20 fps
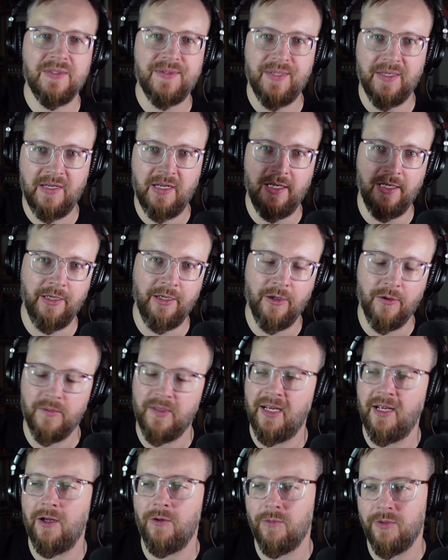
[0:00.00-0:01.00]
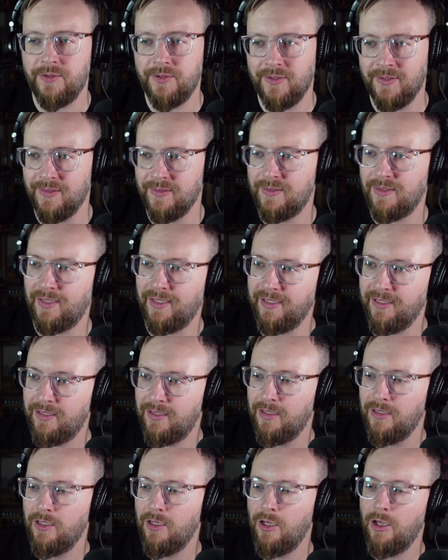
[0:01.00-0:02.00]
to kind of go down, which is like
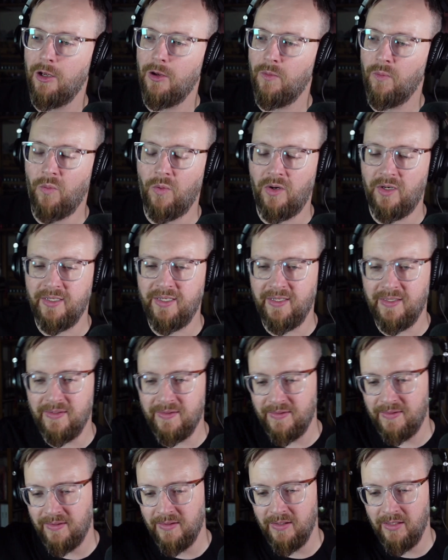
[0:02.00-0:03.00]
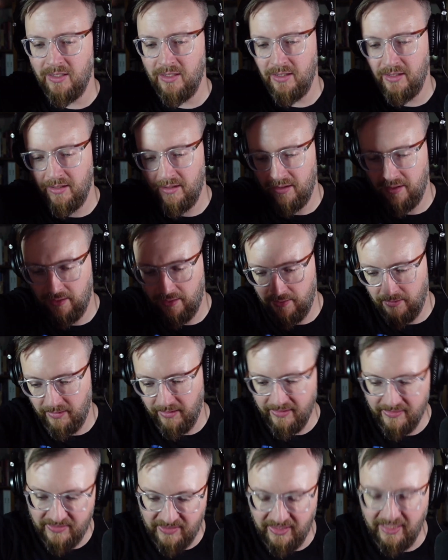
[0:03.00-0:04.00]
one is
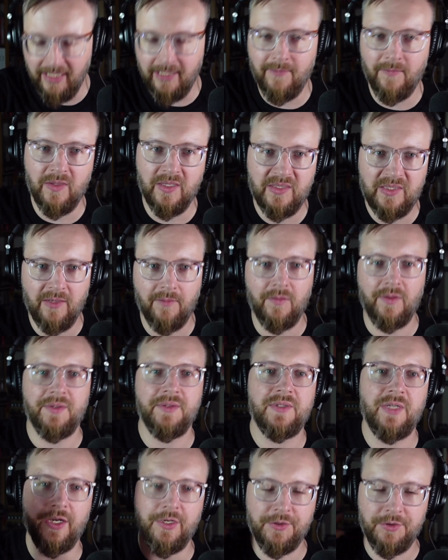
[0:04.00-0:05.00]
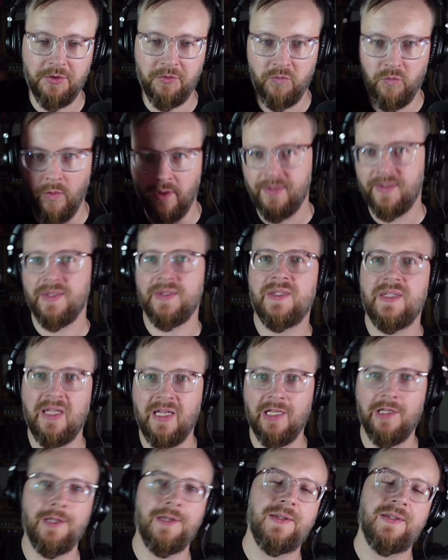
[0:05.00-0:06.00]
it's the end of the civilization. What does the
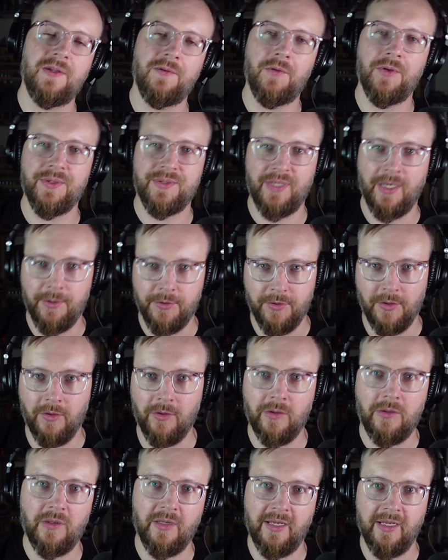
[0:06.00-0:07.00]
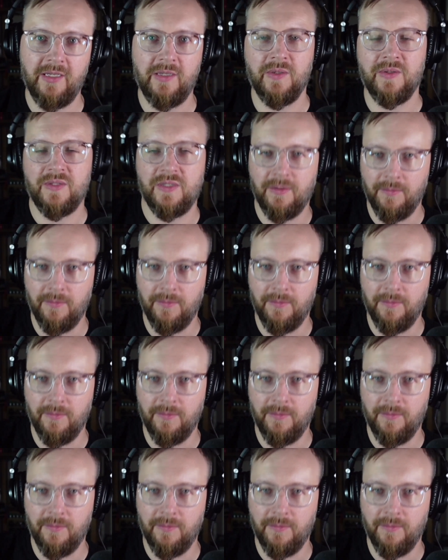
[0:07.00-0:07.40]
end of the civilization look like? It's